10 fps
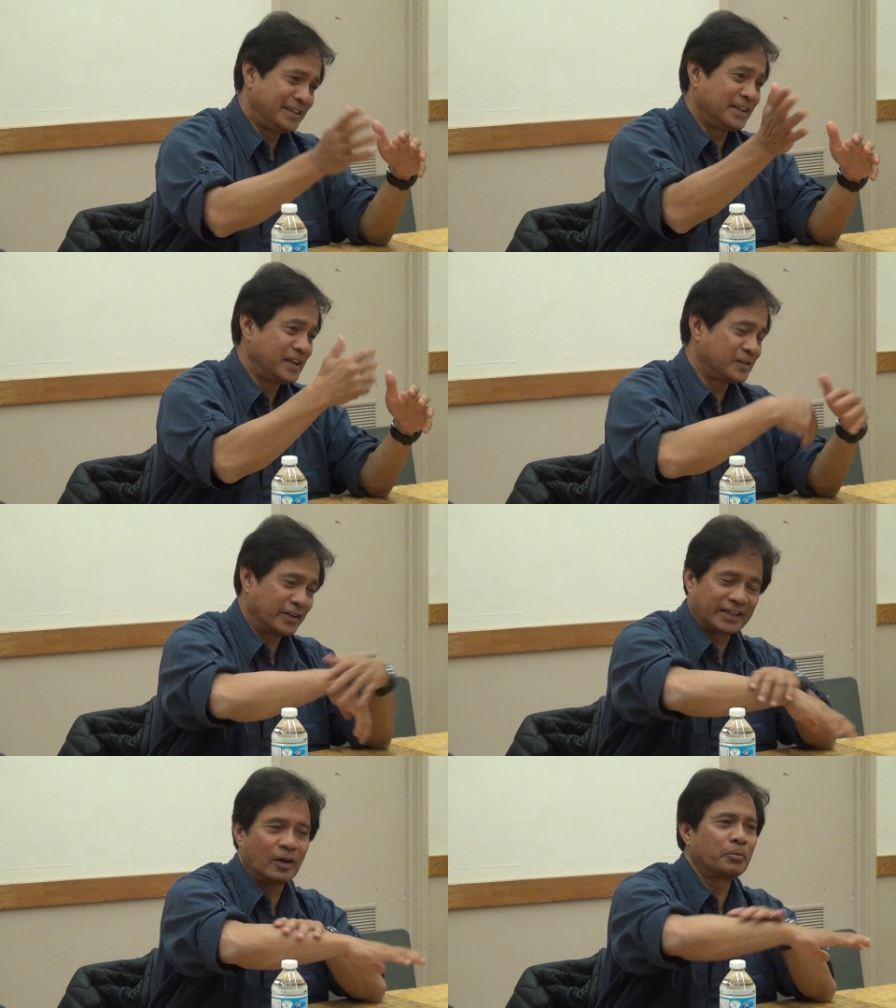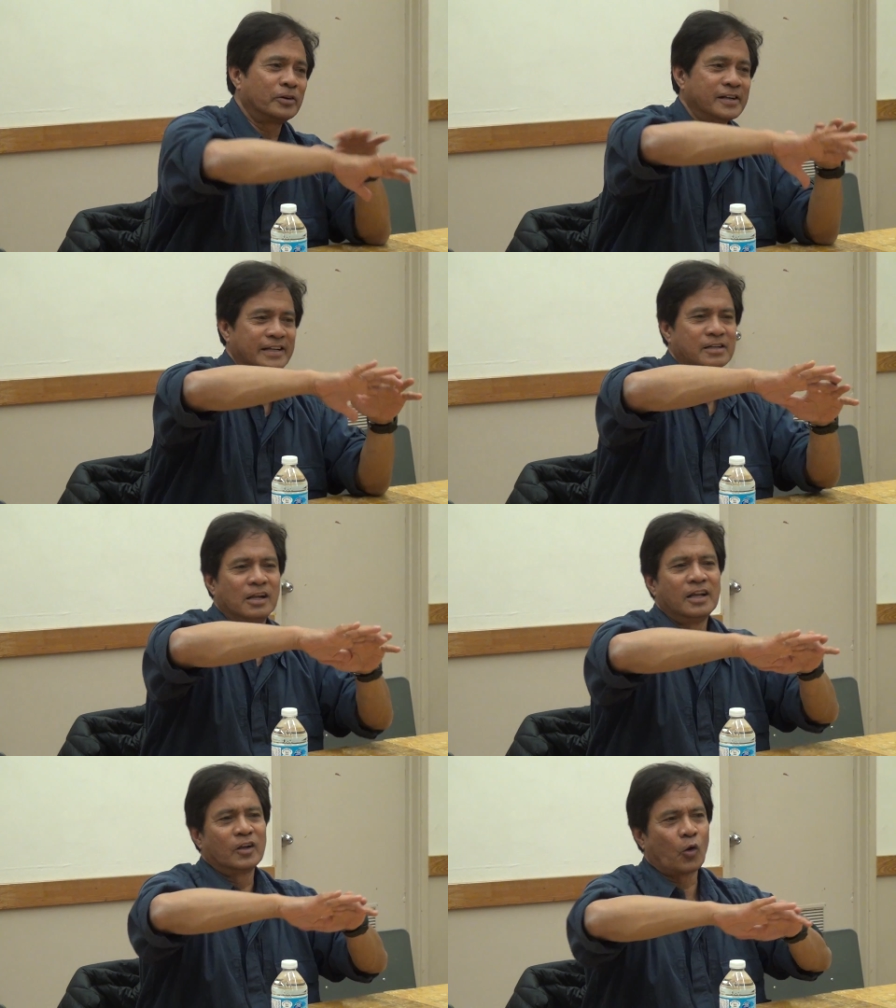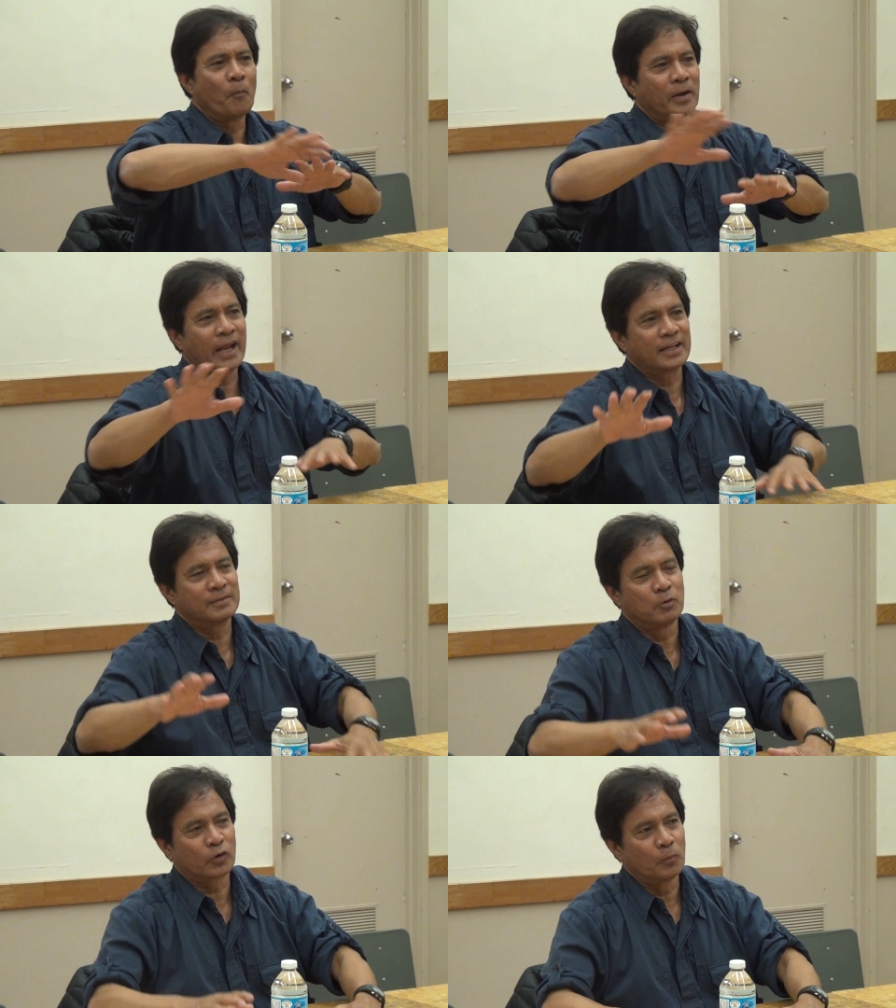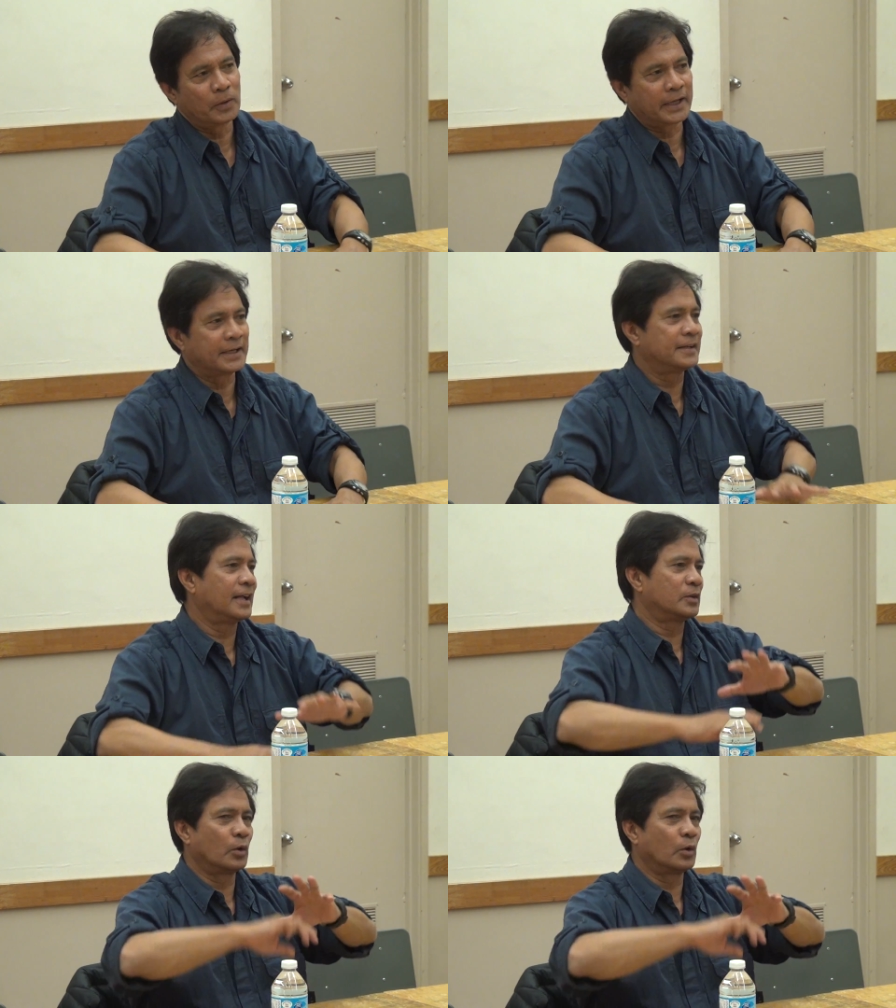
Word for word: in the history. Of course, it's complicated, more complicated than that.